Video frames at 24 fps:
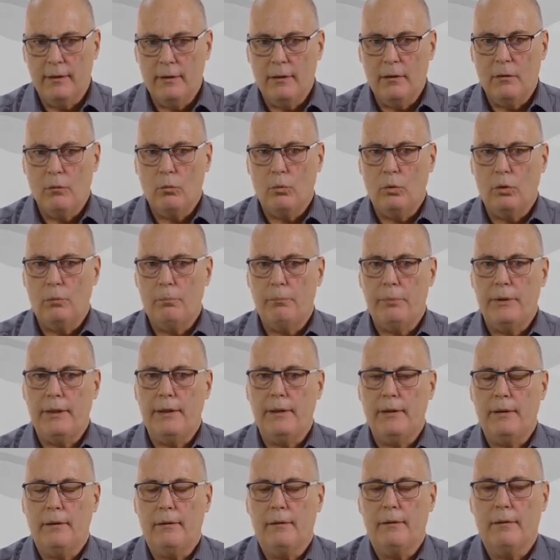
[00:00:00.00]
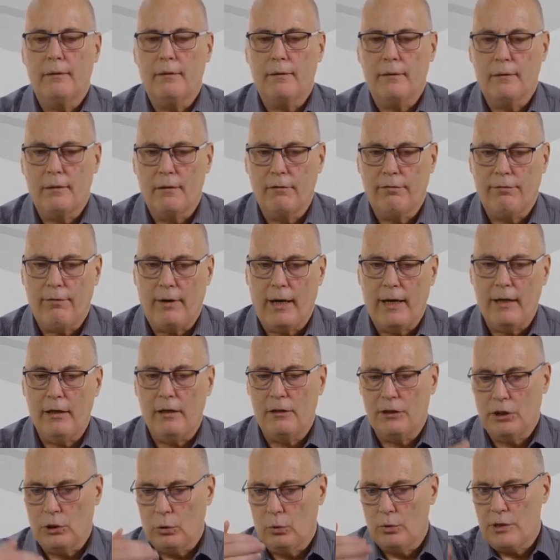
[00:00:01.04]
would be defined, a
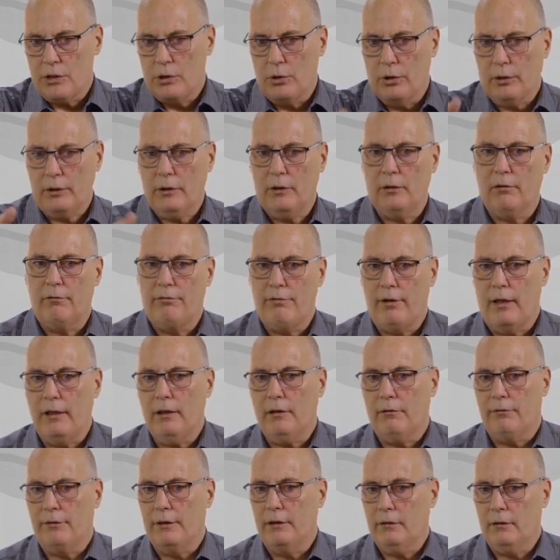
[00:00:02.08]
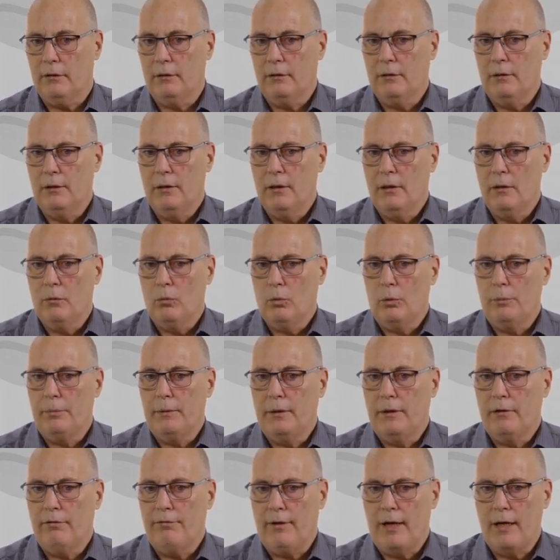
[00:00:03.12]
short circuit in front of it would be
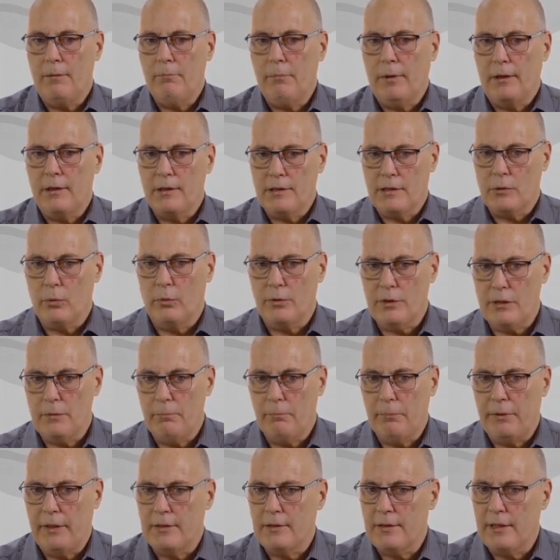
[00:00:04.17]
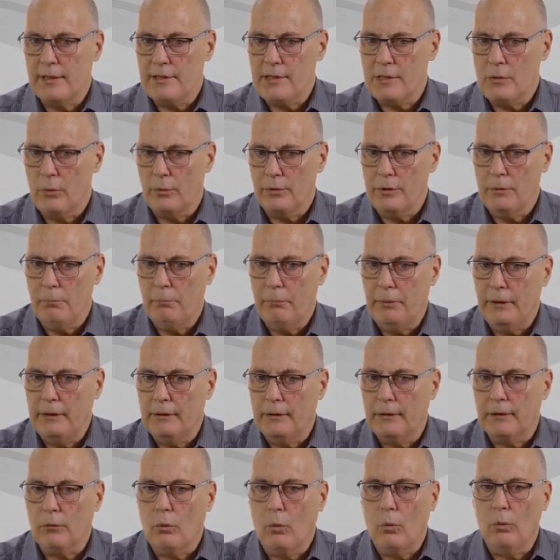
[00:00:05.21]
defined by the source impedance. That source impedance
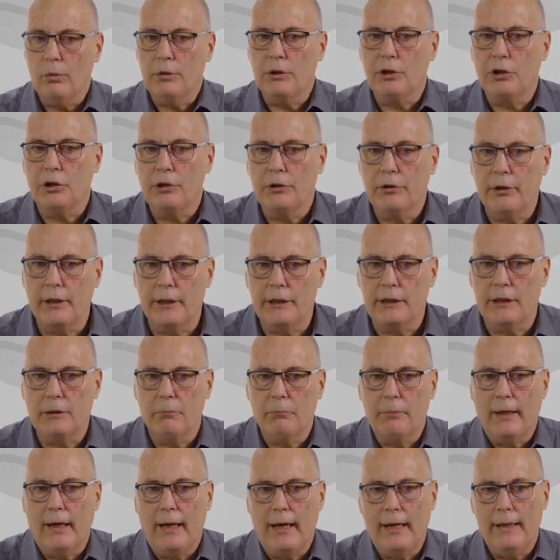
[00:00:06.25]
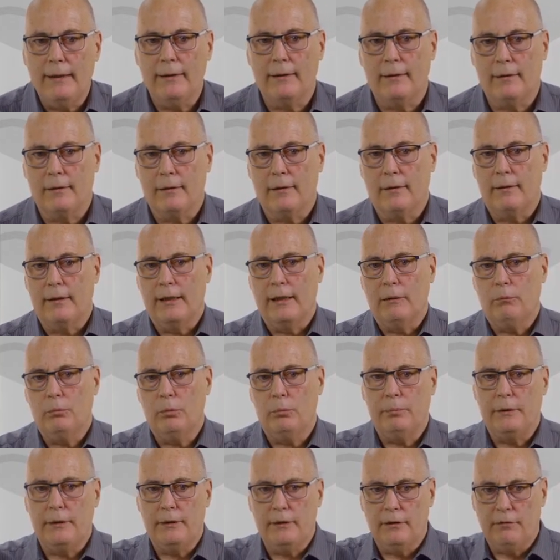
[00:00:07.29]
is all the generation behind it. And that
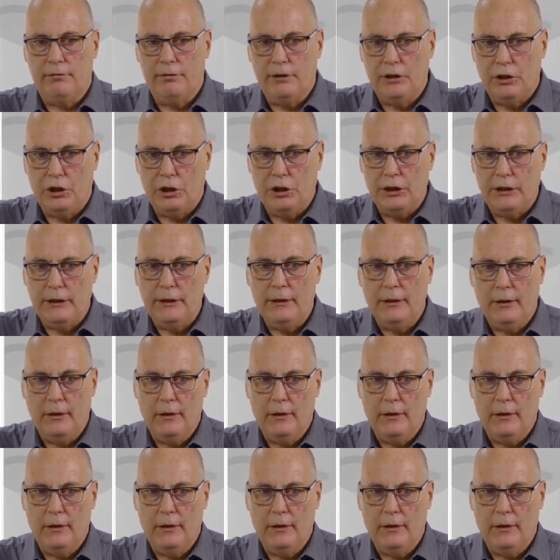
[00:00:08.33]
would be the VG